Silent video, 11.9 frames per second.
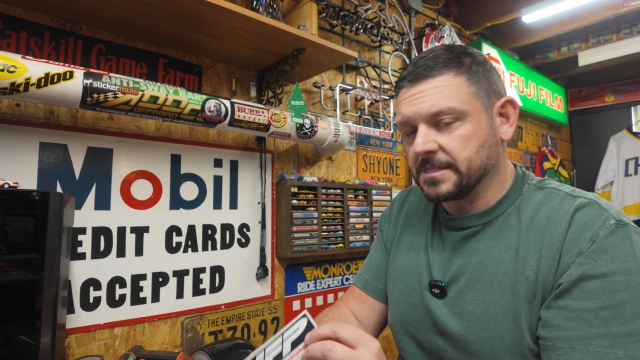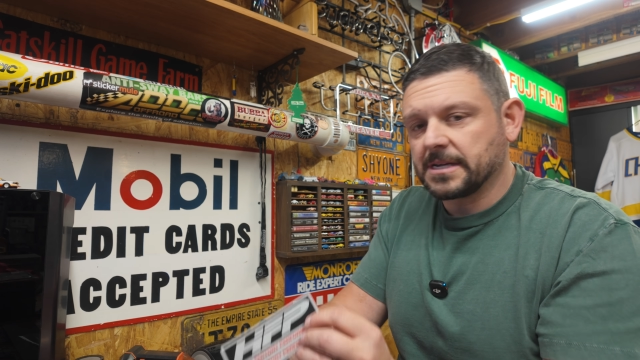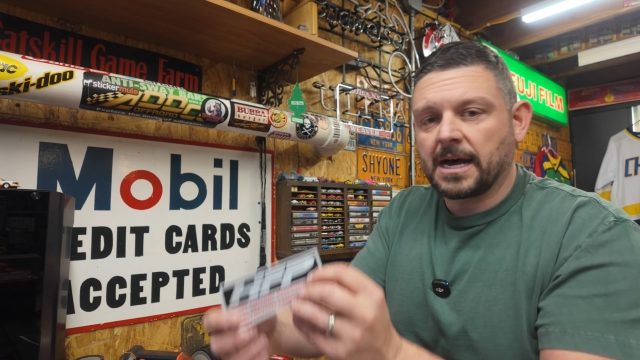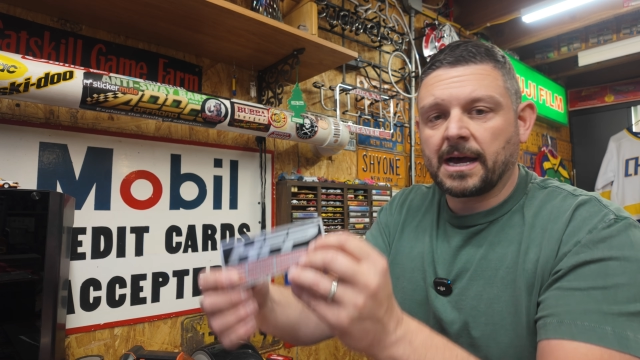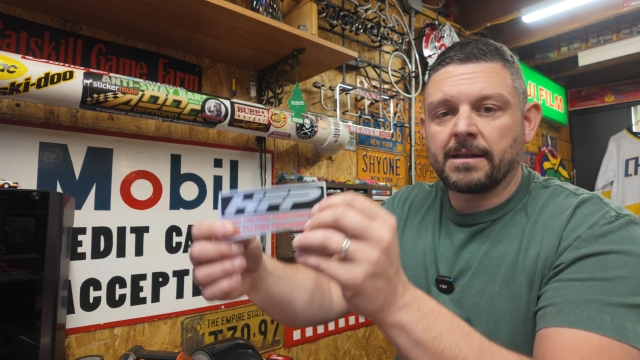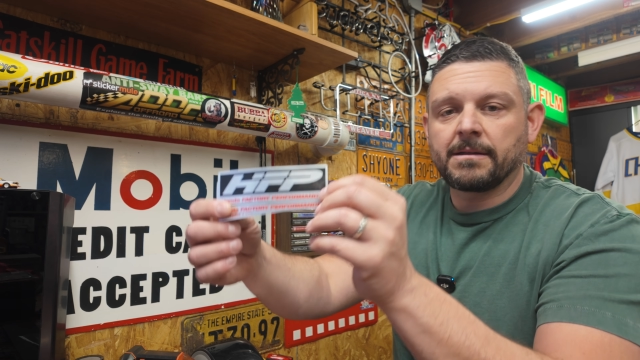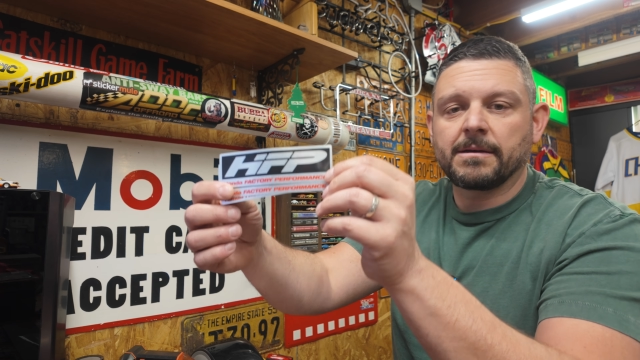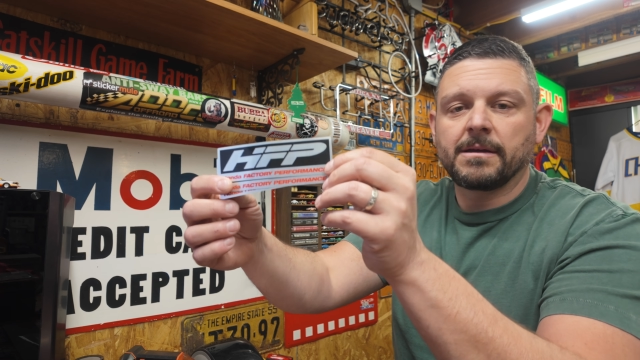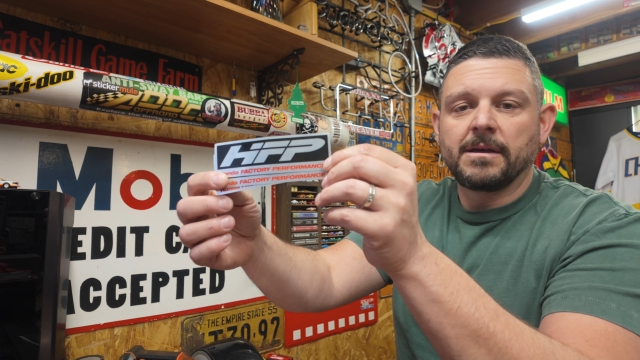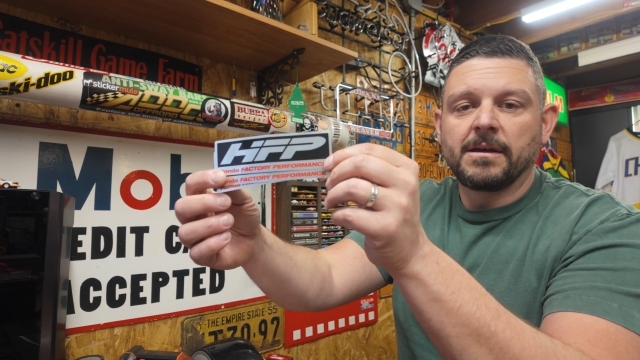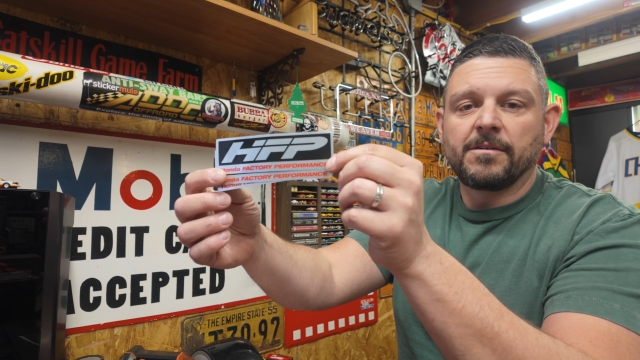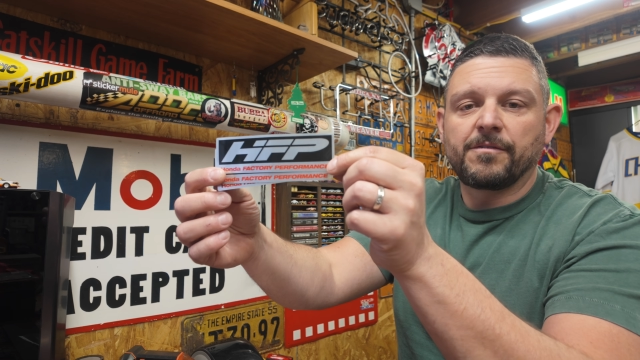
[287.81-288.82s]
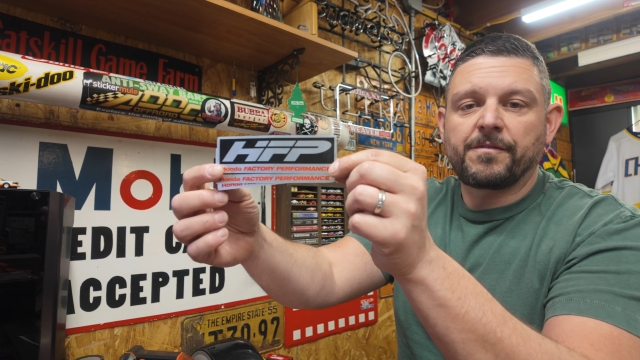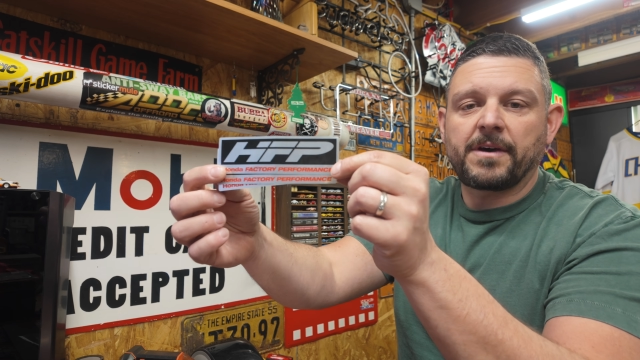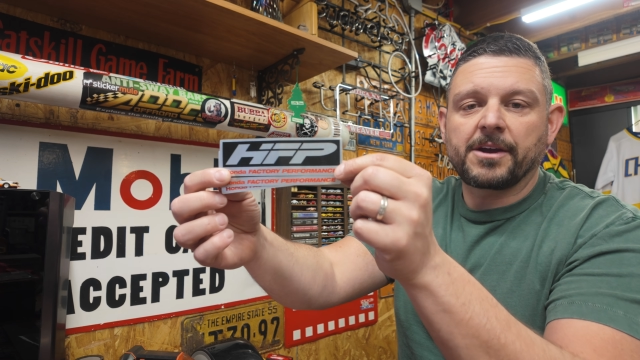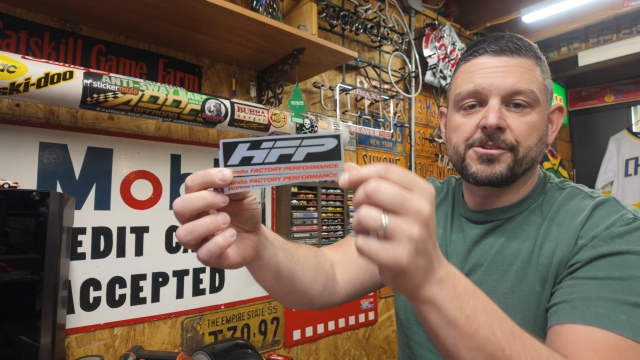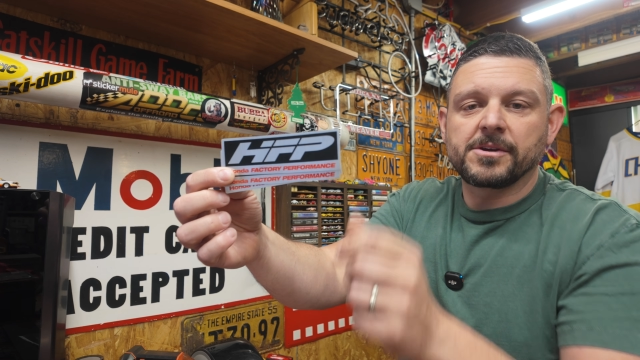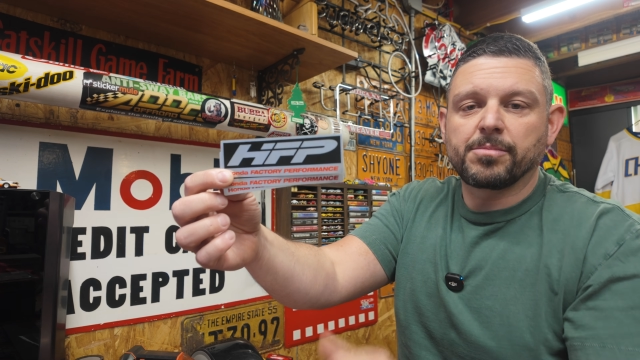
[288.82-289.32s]
These Honda
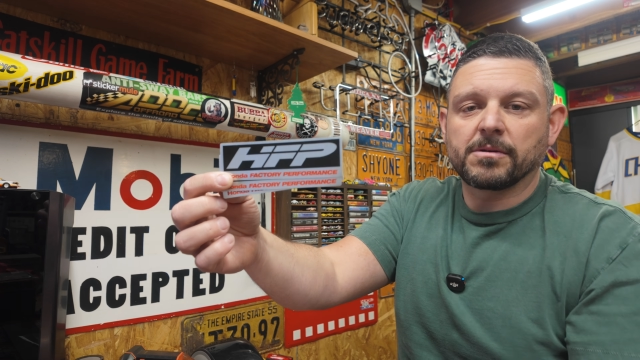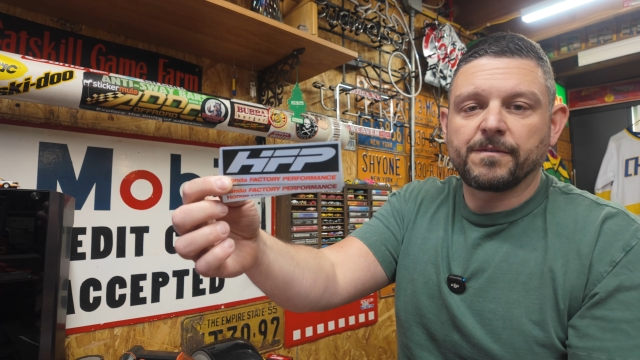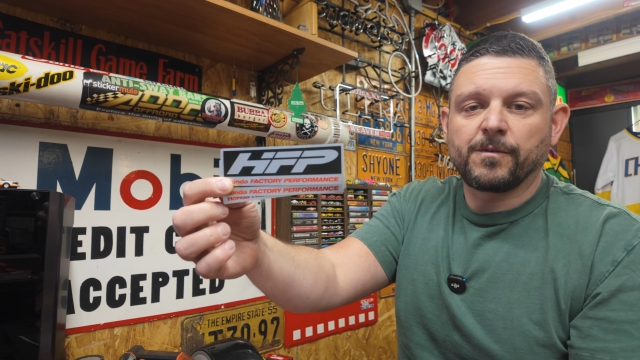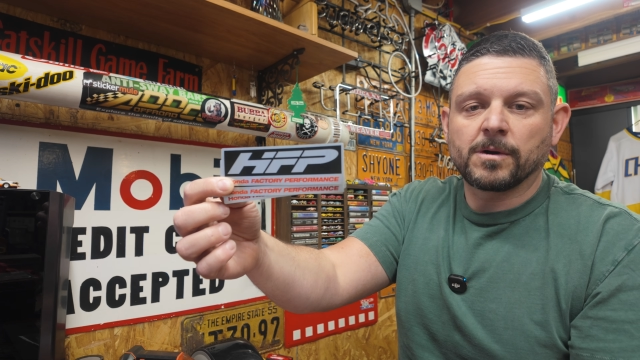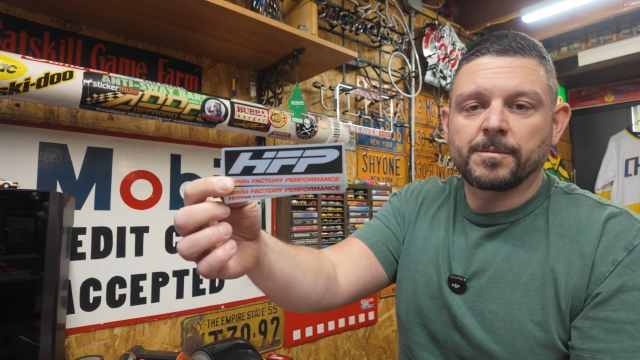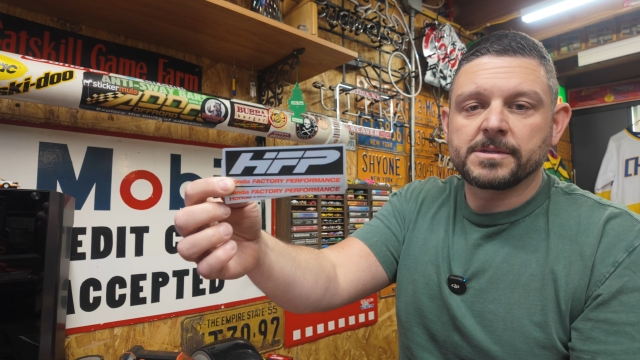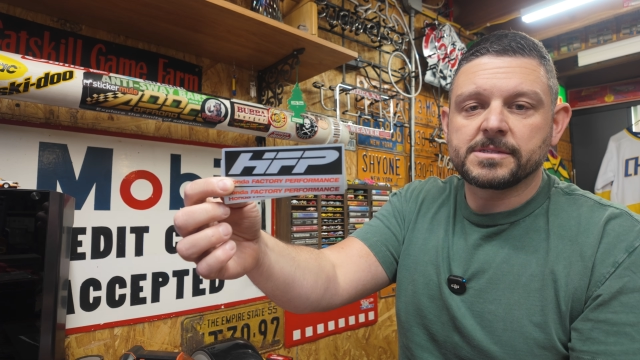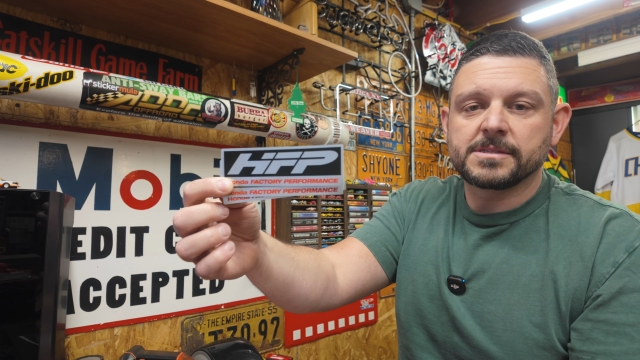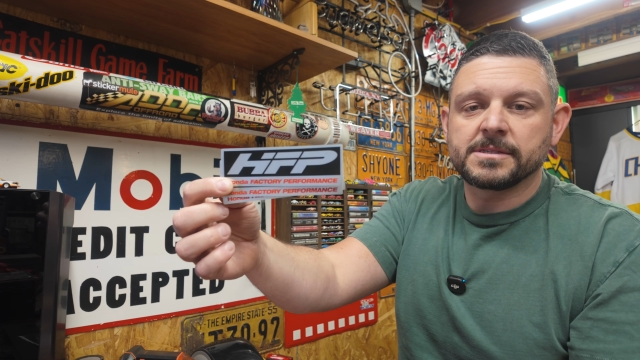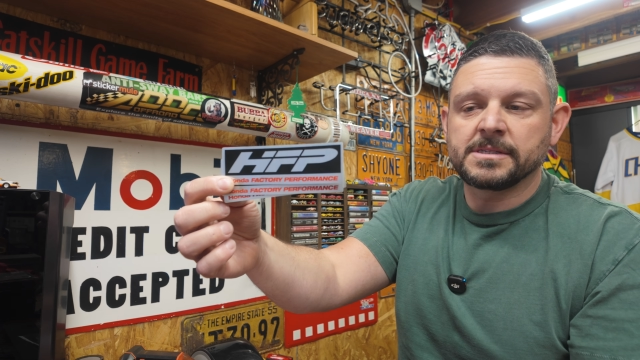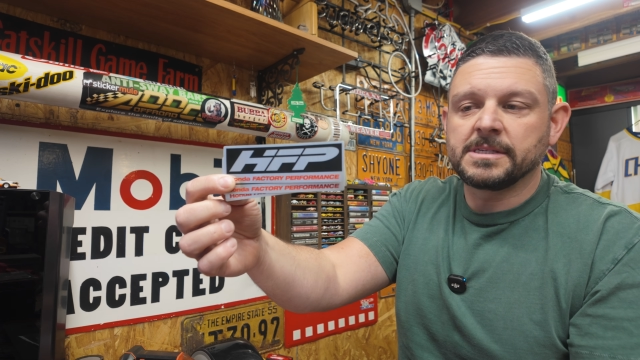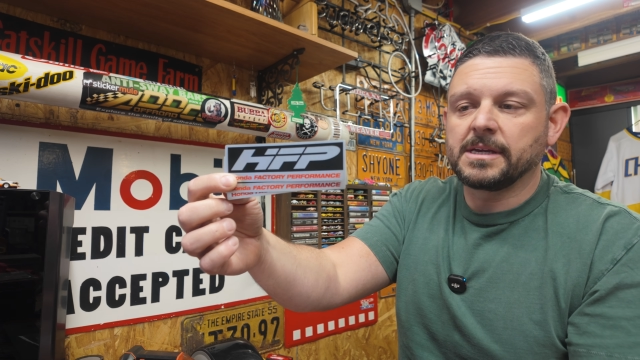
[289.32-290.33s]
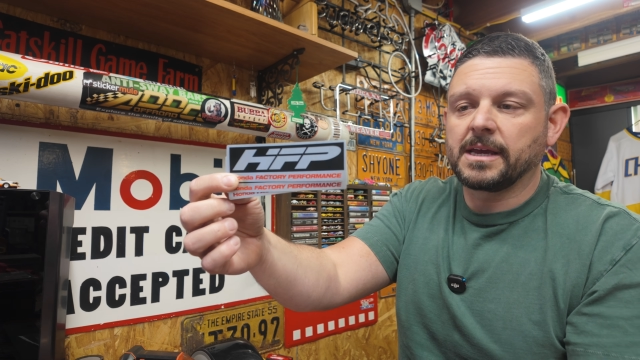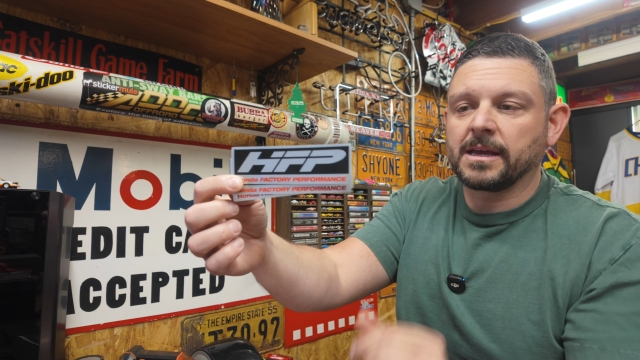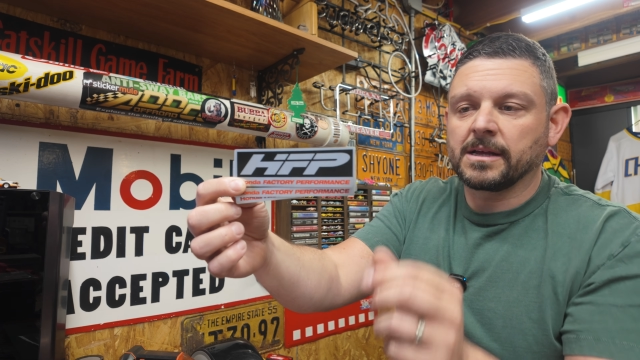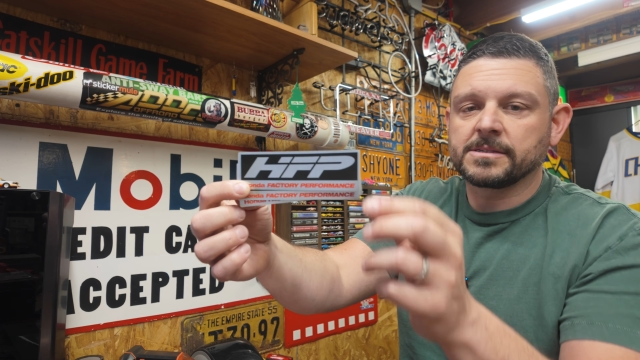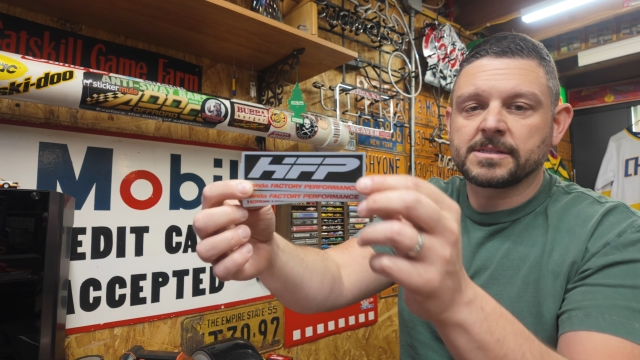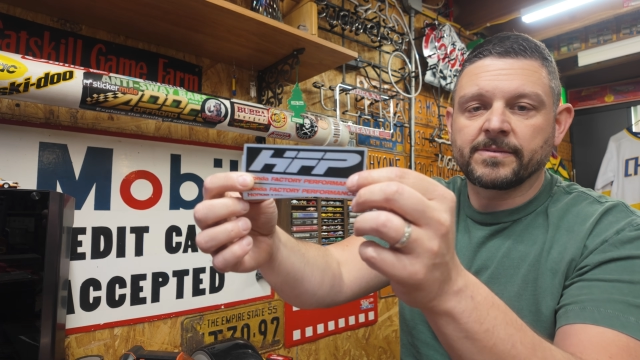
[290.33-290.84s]
factory performance decals,